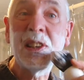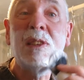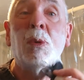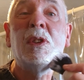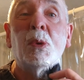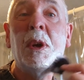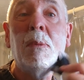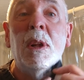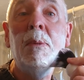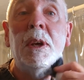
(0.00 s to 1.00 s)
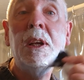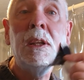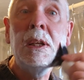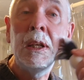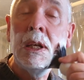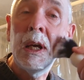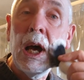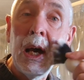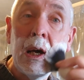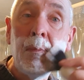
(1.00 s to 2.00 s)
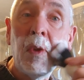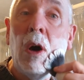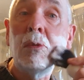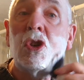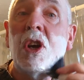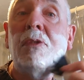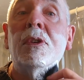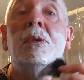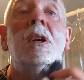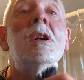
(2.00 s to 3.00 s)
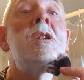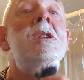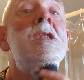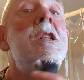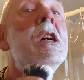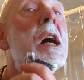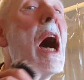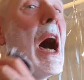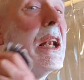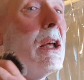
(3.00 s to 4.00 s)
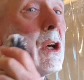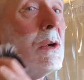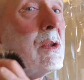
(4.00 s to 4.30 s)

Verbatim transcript: so it's what, 20 millimetre, um, old Sheffield, and uh, of